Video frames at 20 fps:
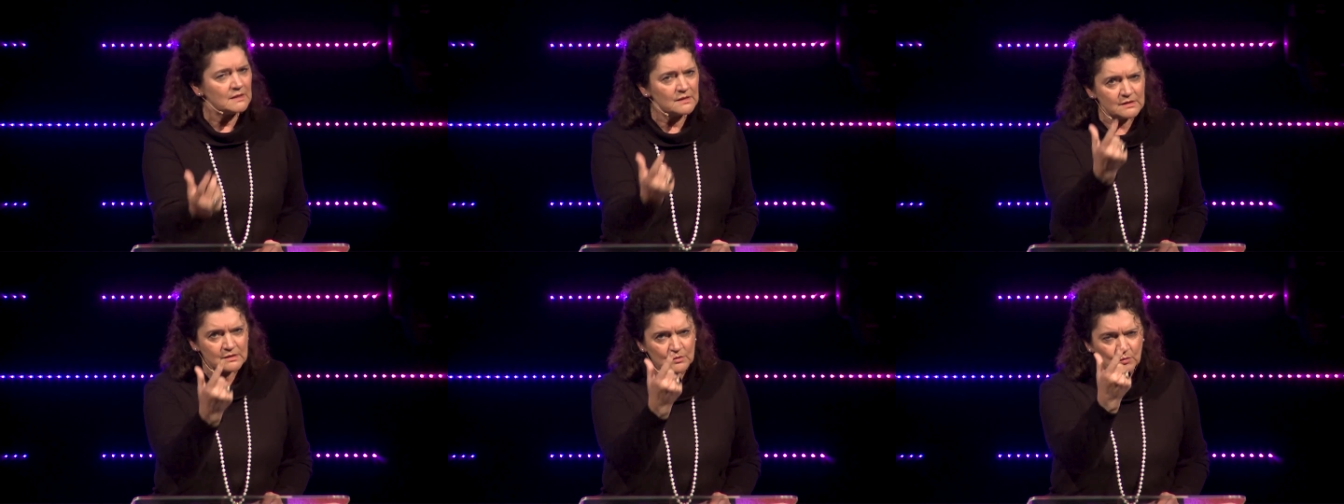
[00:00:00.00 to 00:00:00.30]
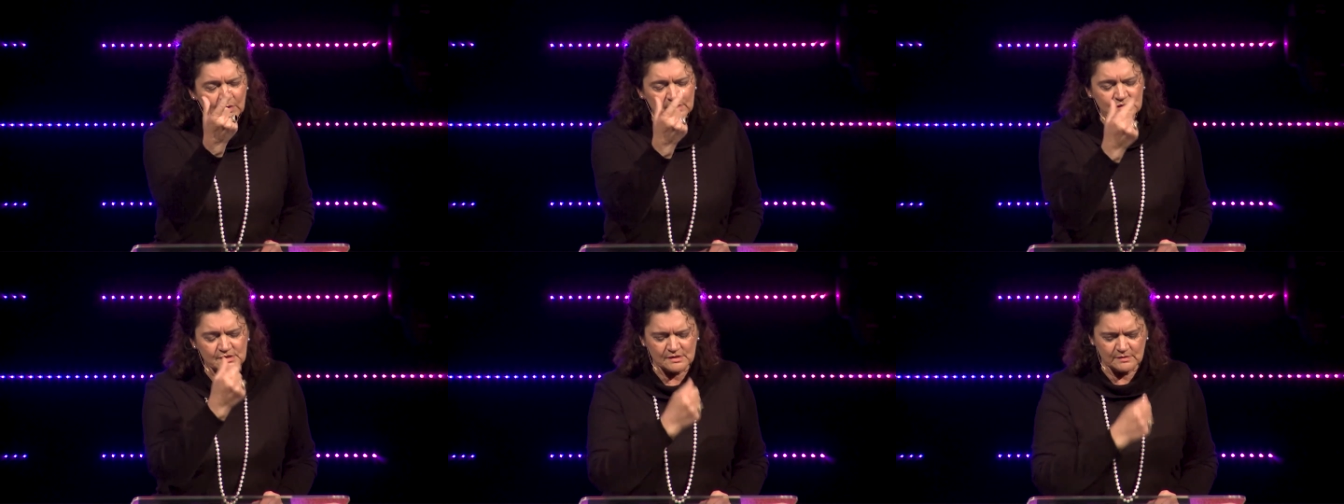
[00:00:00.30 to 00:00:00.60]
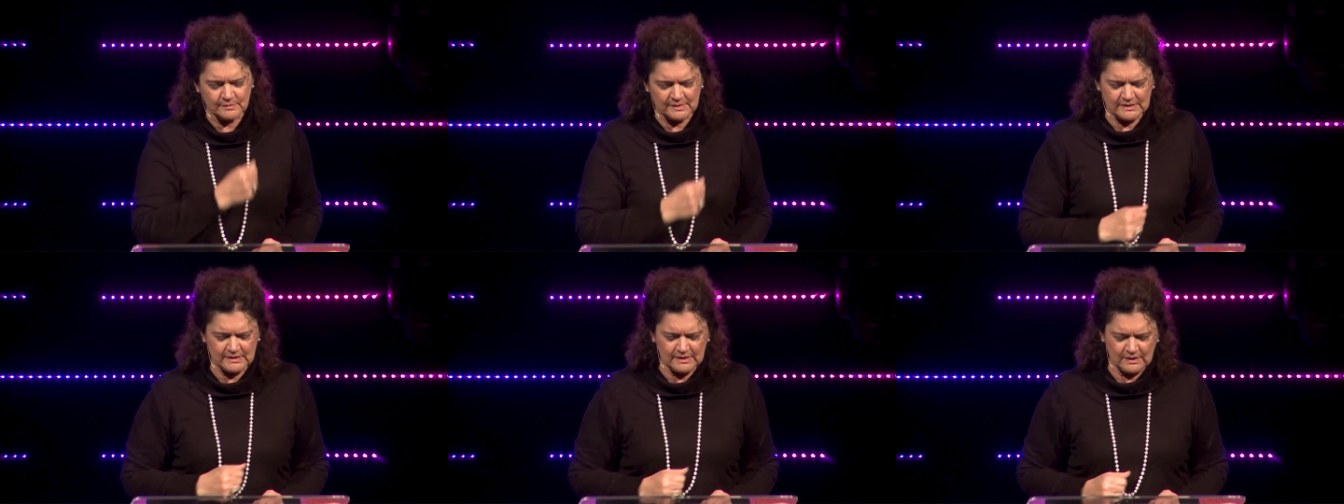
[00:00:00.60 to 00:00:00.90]
What's to
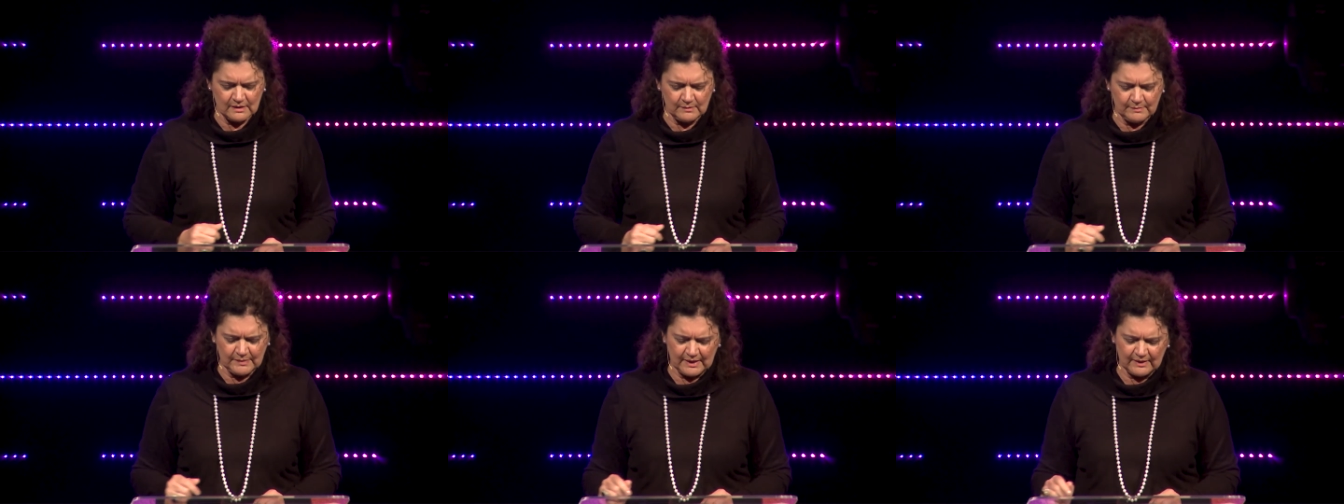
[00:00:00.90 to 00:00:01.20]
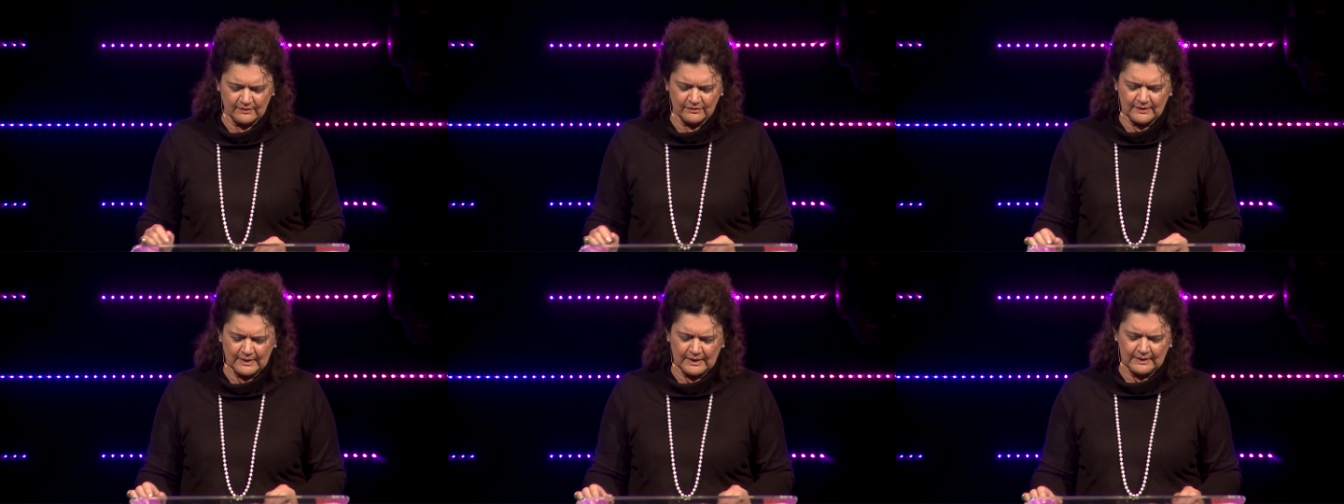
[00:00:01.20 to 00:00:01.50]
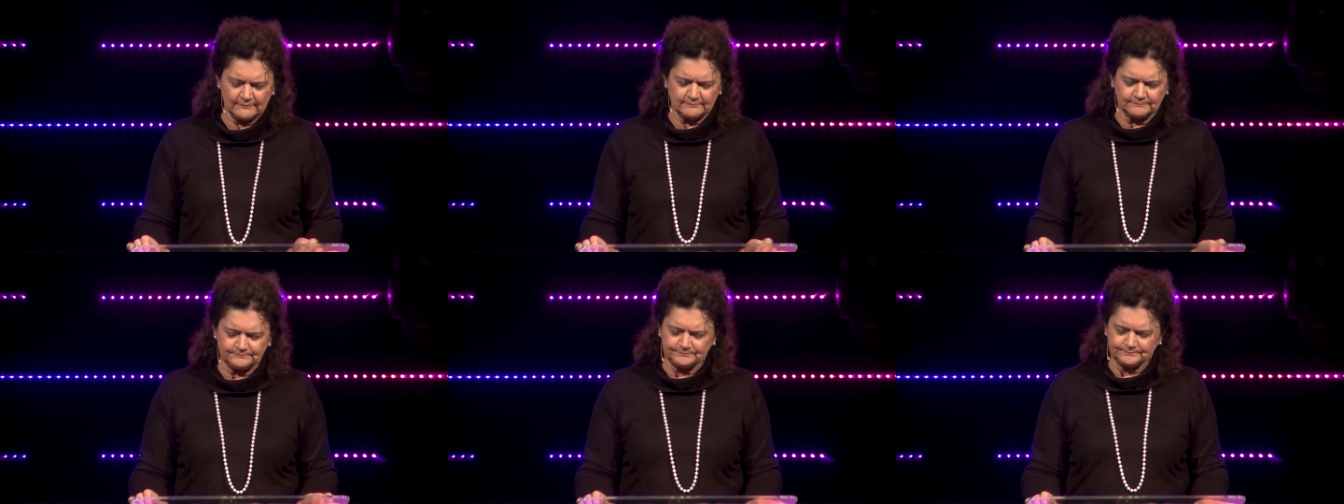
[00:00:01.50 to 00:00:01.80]
be done about
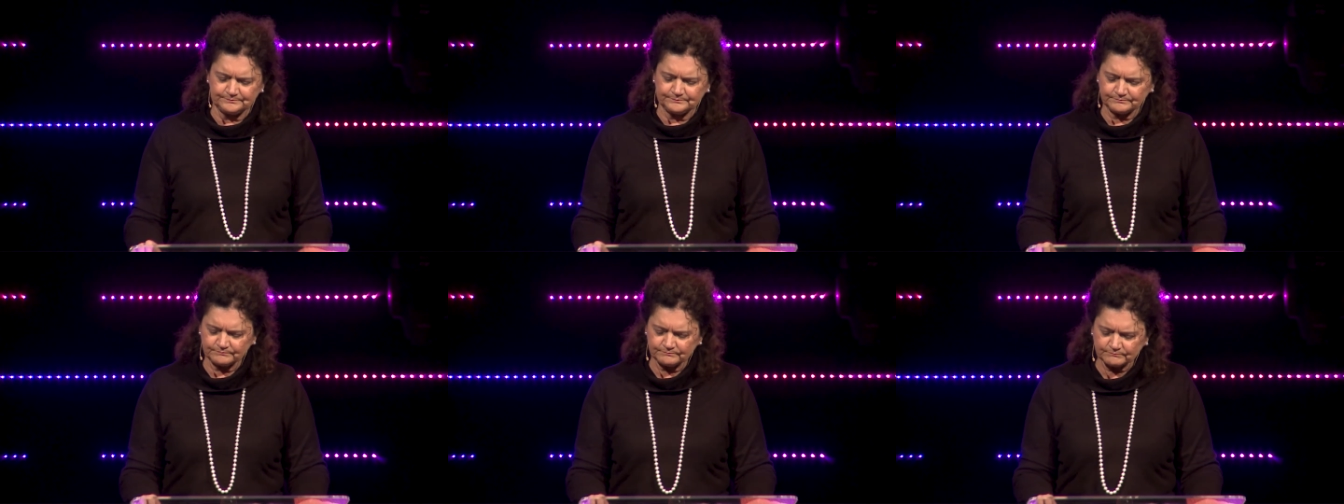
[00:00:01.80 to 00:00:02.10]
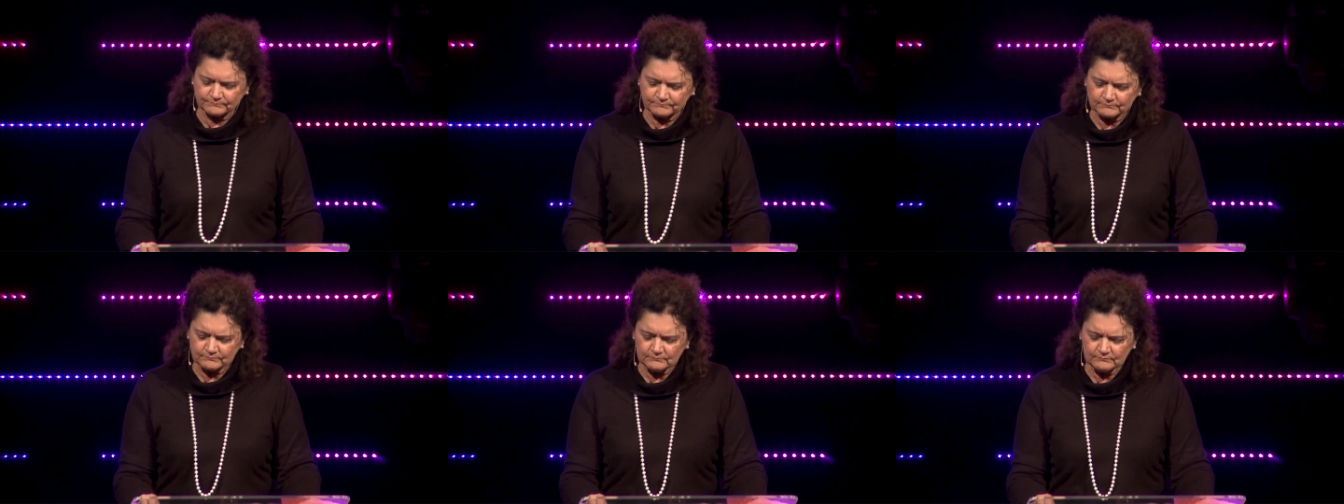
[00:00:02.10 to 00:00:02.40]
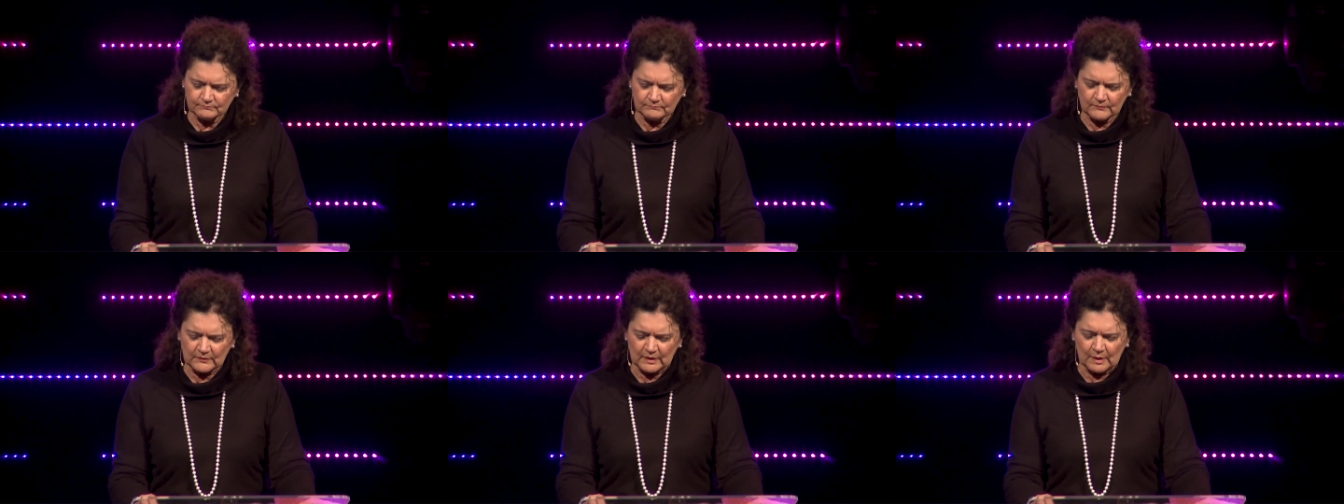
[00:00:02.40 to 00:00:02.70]
that?
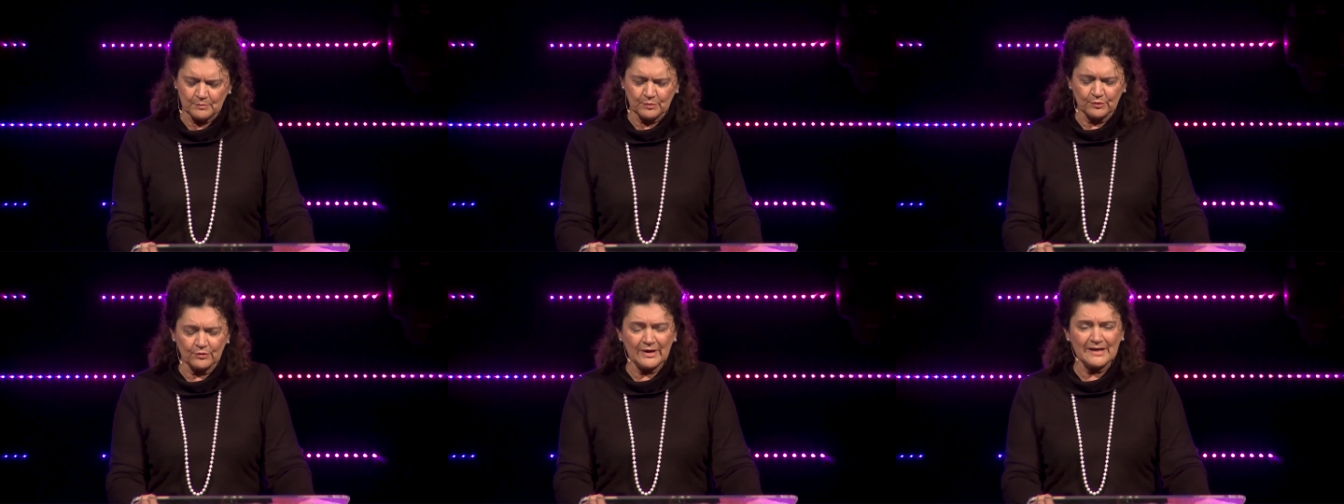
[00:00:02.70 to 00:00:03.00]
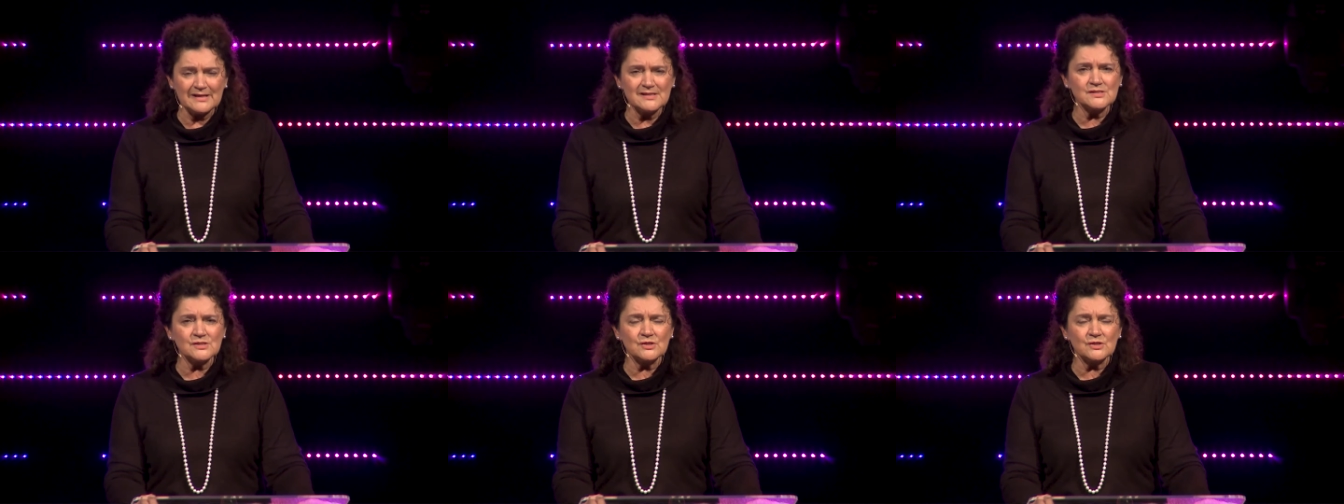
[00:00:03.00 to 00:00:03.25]
Praise